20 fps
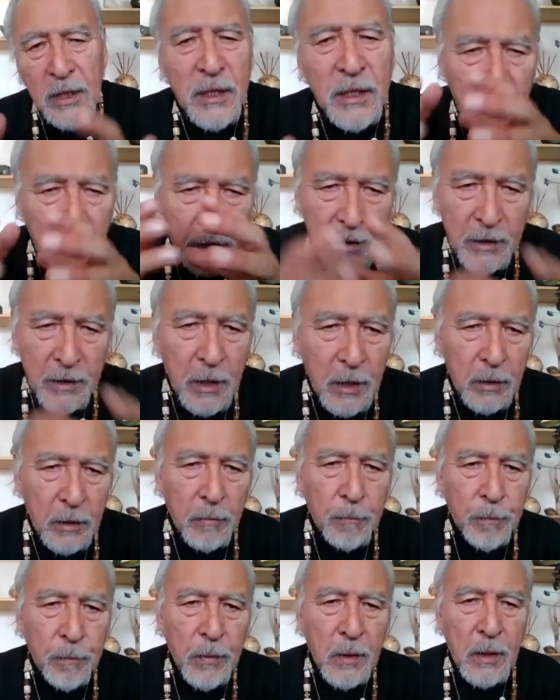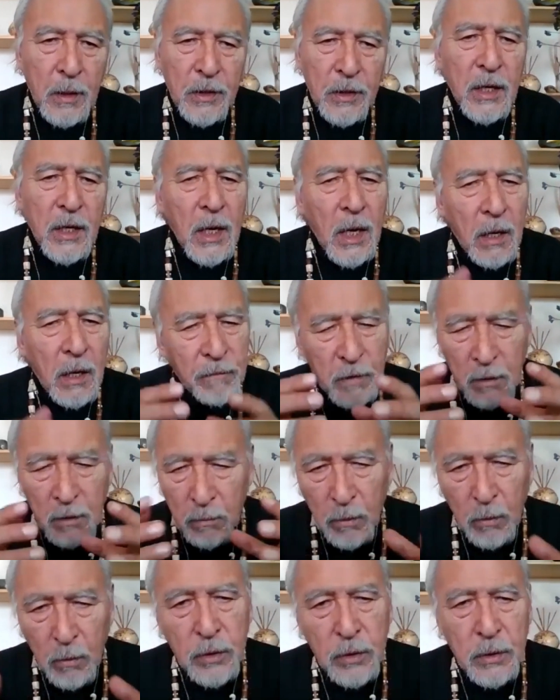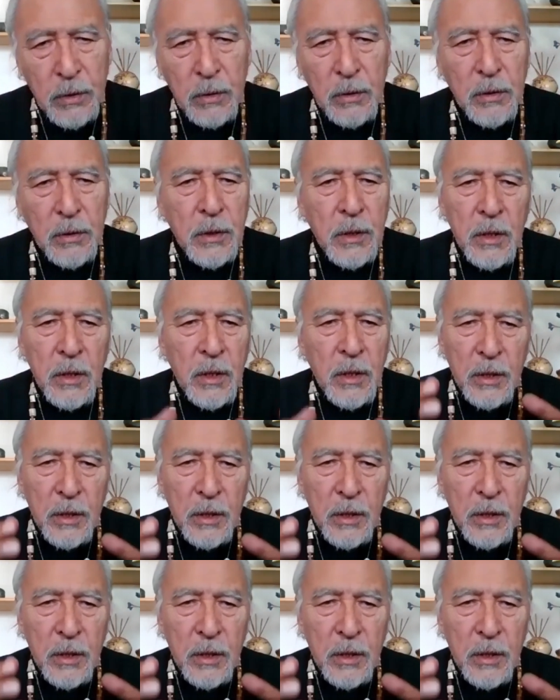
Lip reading: is like that. They have emotions